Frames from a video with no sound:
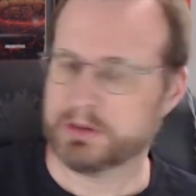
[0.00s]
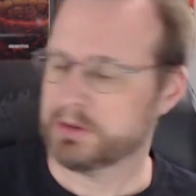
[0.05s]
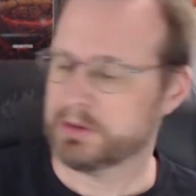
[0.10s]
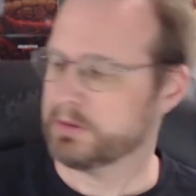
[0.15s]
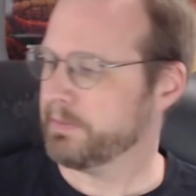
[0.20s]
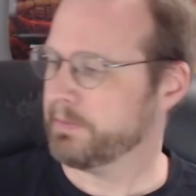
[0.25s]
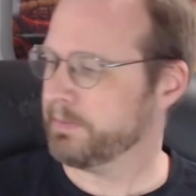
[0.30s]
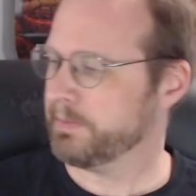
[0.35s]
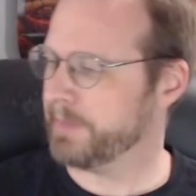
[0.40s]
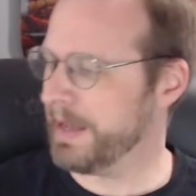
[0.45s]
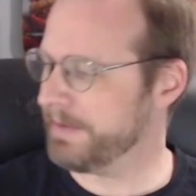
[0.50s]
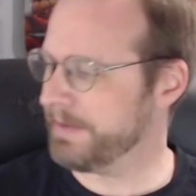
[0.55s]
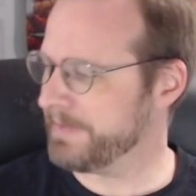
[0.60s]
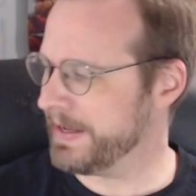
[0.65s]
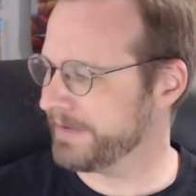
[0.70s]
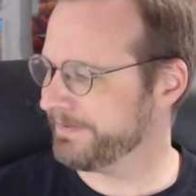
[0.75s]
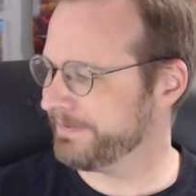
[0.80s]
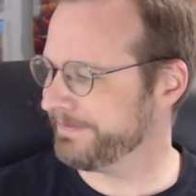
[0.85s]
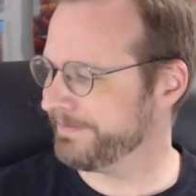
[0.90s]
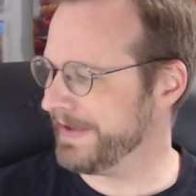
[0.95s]

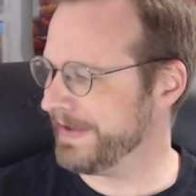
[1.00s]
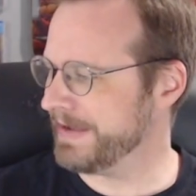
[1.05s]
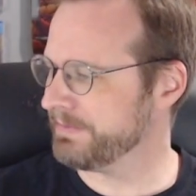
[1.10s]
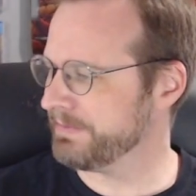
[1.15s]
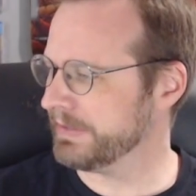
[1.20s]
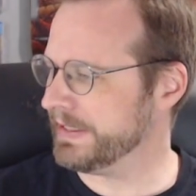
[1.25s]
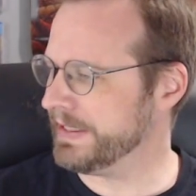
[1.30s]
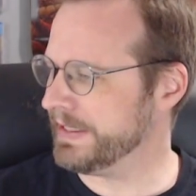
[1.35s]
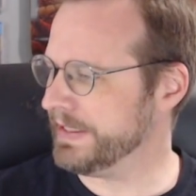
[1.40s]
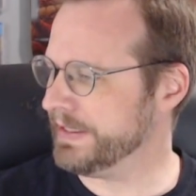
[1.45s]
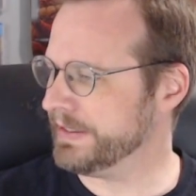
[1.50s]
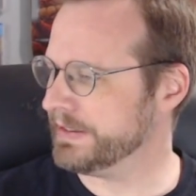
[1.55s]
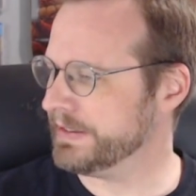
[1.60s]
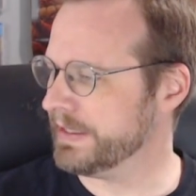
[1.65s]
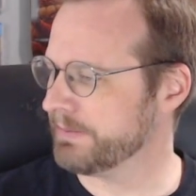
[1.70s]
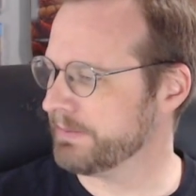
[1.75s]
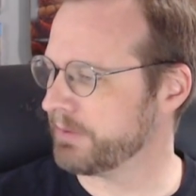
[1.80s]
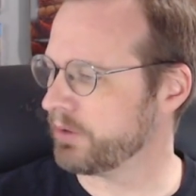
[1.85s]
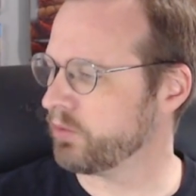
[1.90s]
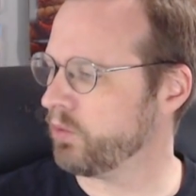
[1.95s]
Batman Family
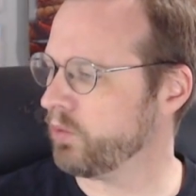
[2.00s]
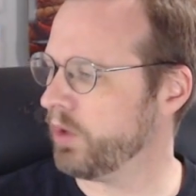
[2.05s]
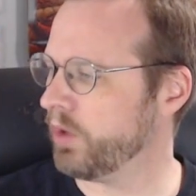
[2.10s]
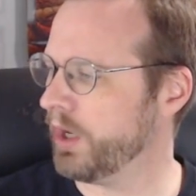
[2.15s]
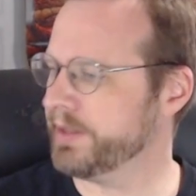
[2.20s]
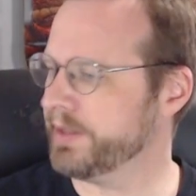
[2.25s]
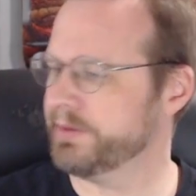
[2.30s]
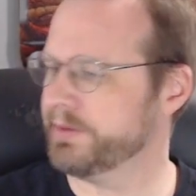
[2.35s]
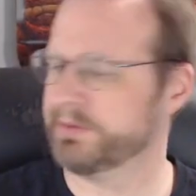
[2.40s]
number 1.